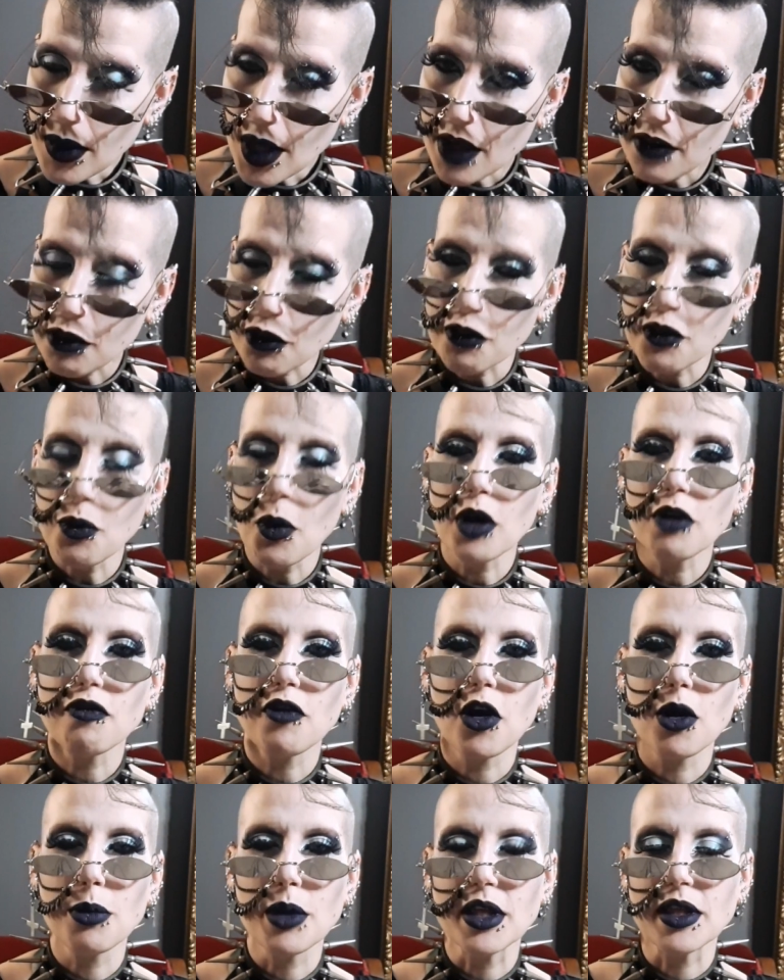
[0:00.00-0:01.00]
So if you want to
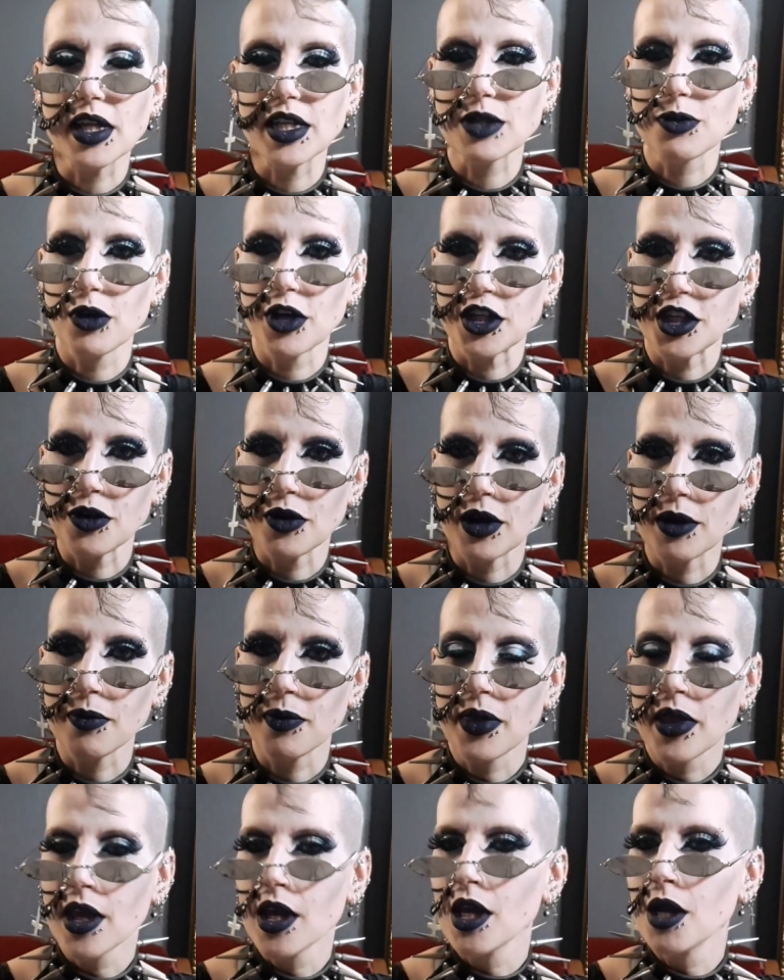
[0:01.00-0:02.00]
follow me, that's where to do it.
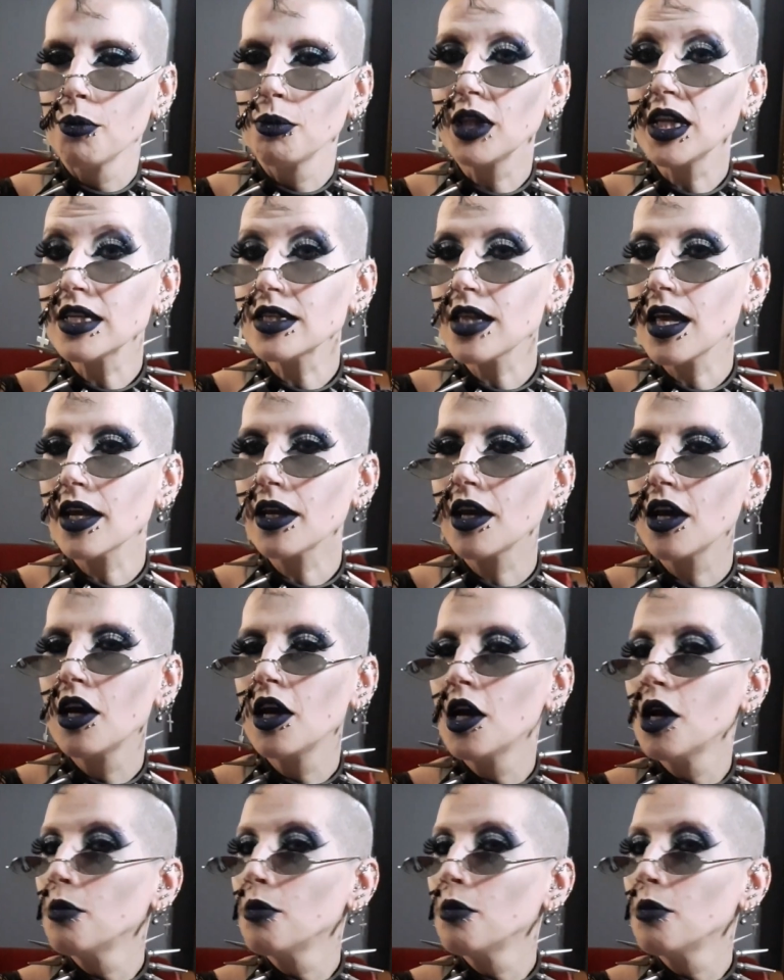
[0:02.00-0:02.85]
Please like,